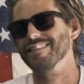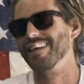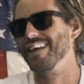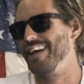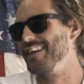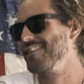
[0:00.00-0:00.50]
think
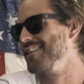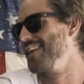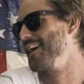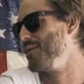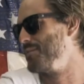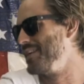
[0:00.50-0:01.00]
in Italy they
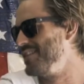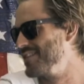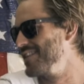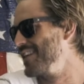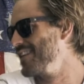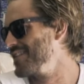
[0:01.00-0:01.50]
got
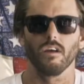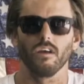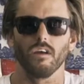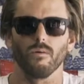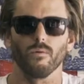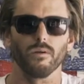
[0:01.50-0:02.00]
pizza there.
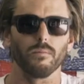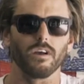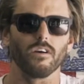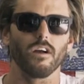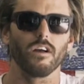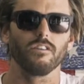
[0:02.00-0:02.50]
We're in my
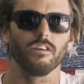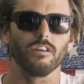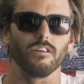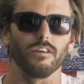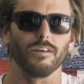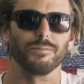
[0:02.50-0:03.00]
garage here
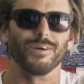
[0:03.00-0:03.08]
doing a.